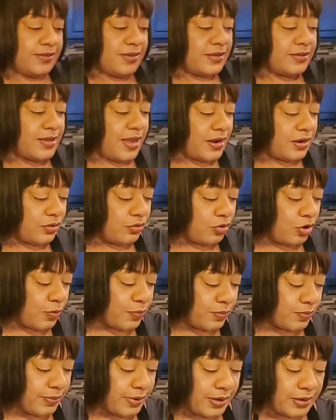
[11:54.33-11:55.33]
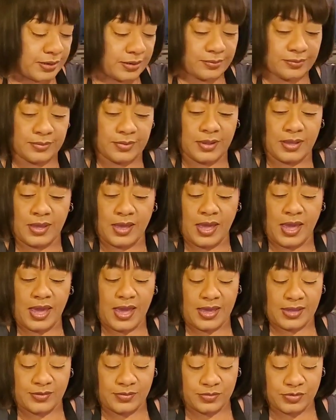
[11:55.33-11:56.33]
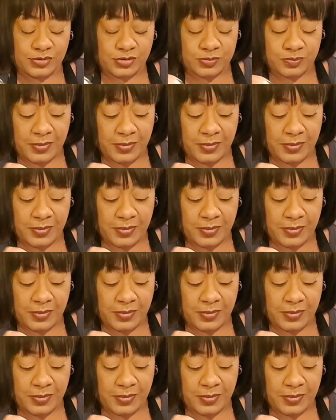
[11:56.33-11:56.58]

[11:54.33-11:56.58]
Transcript: get that incorporated and just